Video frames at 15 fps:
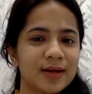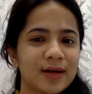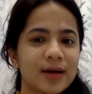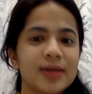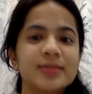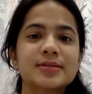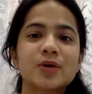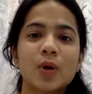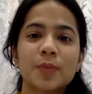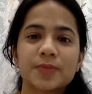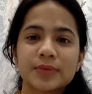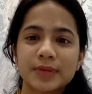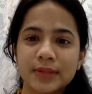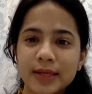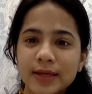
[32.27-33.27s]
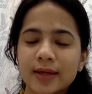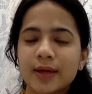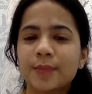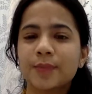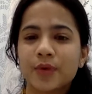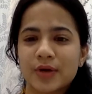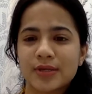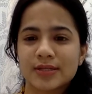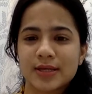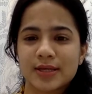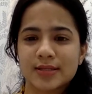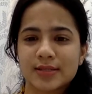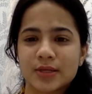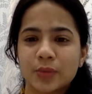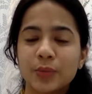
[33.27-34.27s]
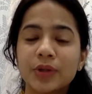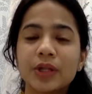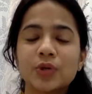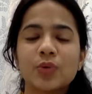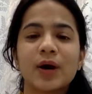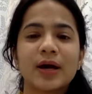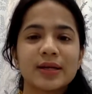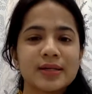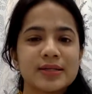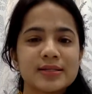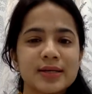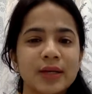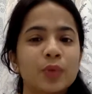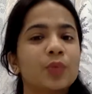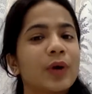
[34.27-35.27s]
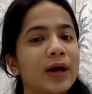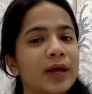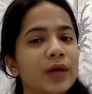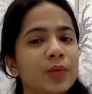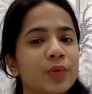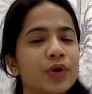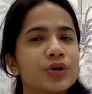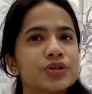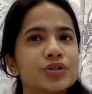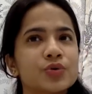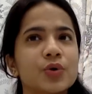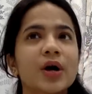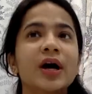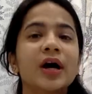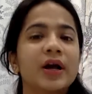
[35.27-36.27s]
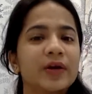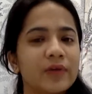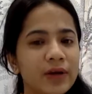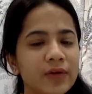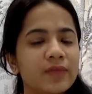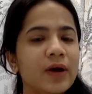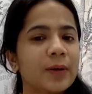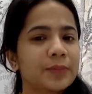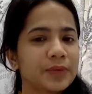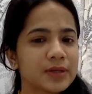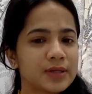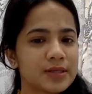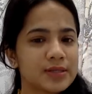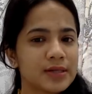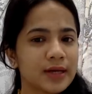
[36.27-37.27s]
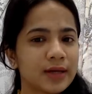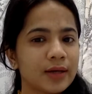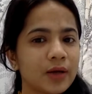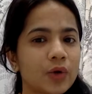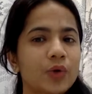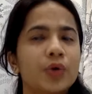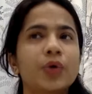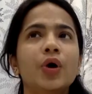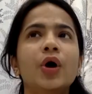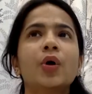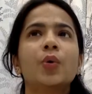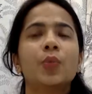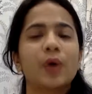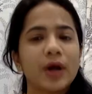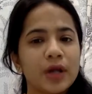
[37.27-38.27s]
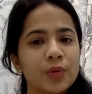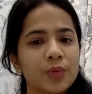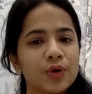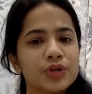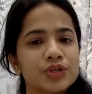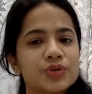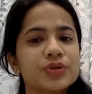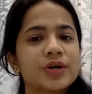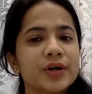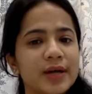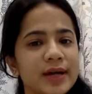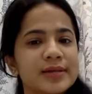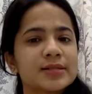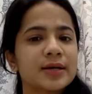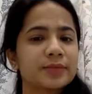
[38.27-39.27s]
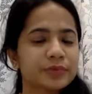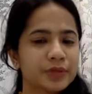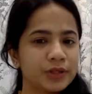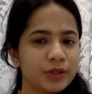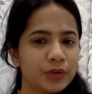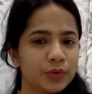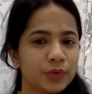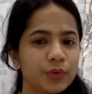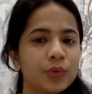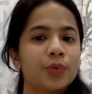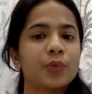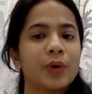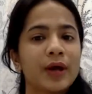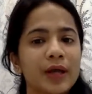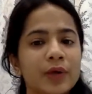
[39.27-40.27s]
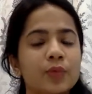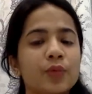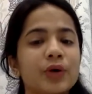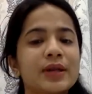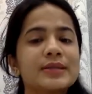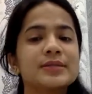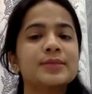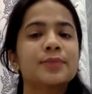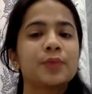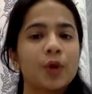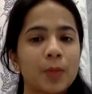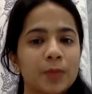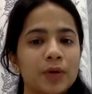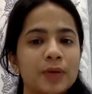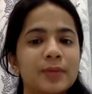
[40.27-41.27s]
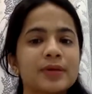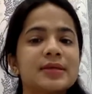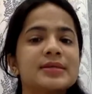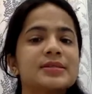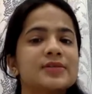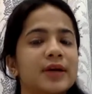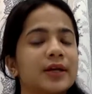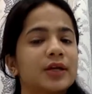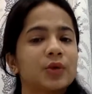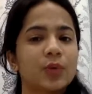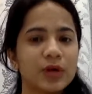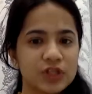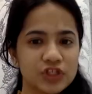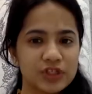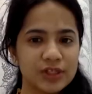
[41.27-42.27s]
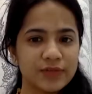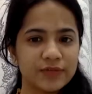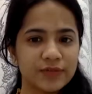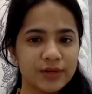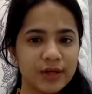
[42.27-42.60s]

his thinking process. We need to understand why he wants to revamp the design, or why he wants to create something new. What is the problem he's trying to achieve?